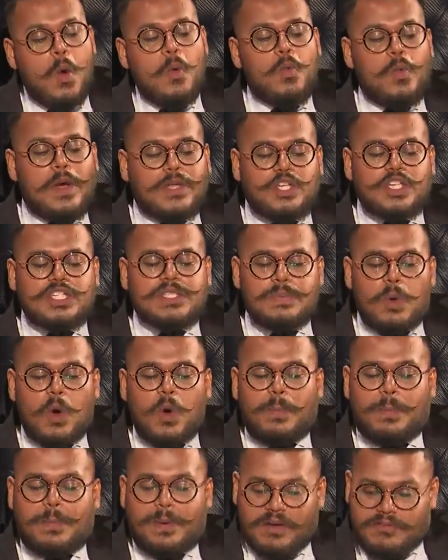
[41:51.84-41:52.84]
Which is
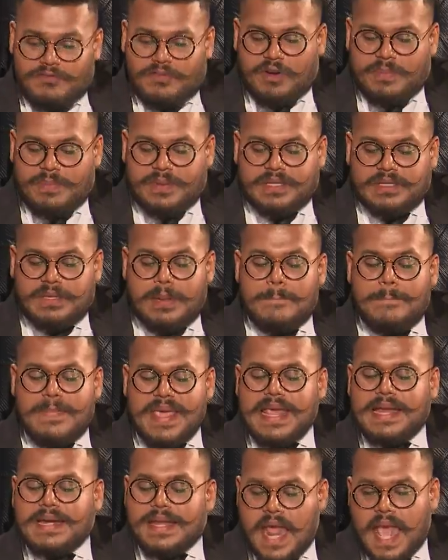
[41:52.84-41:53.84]
more preferable?
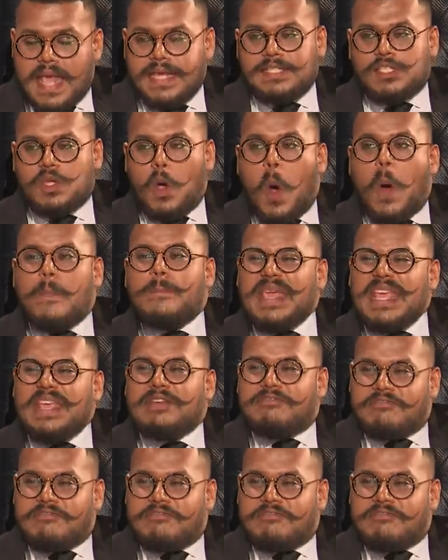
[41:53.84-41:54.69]
Being nice or being